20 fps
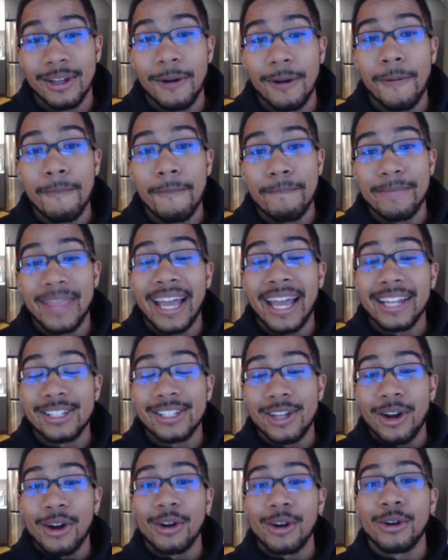So
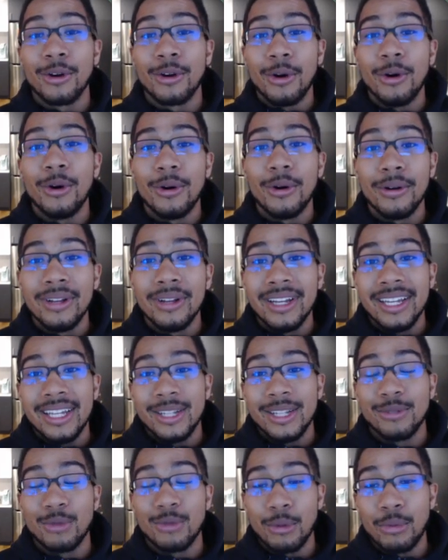that's our goal
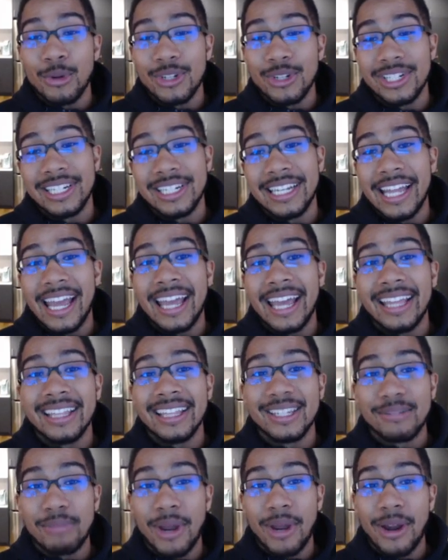is we're pushing to
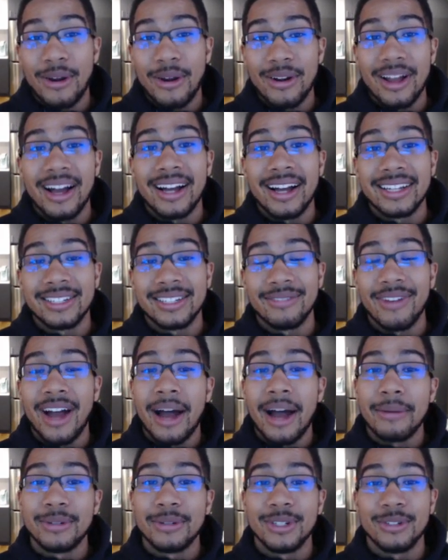end this paradox of
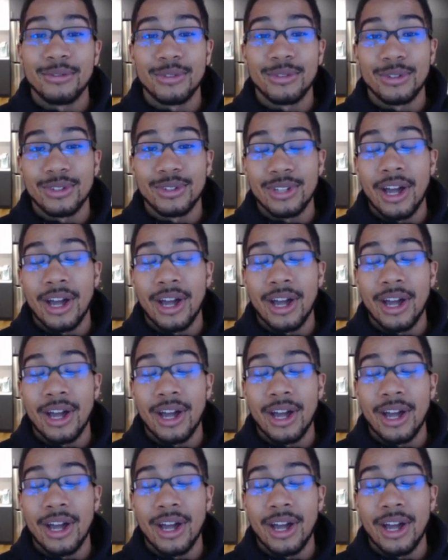options for